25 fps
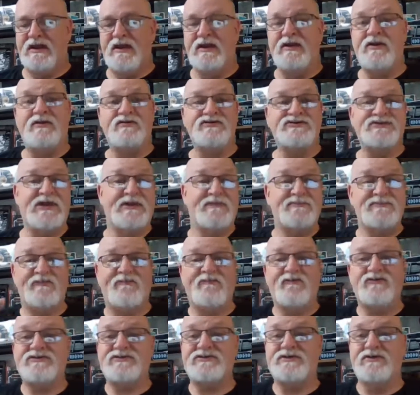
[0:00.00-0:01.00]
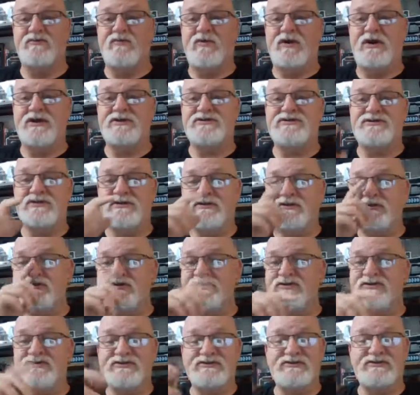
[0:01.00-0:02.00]
I don't know, James, if you're still
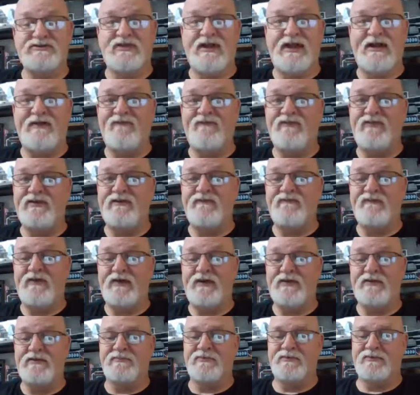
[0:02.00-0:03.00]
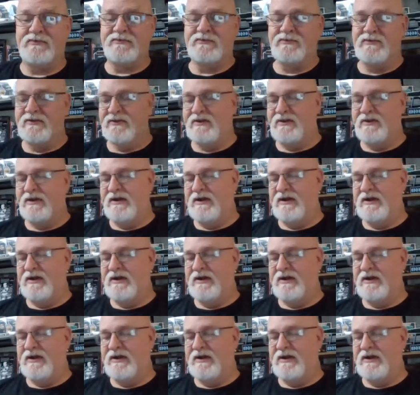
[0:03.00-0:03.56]
watching, do you still have any available?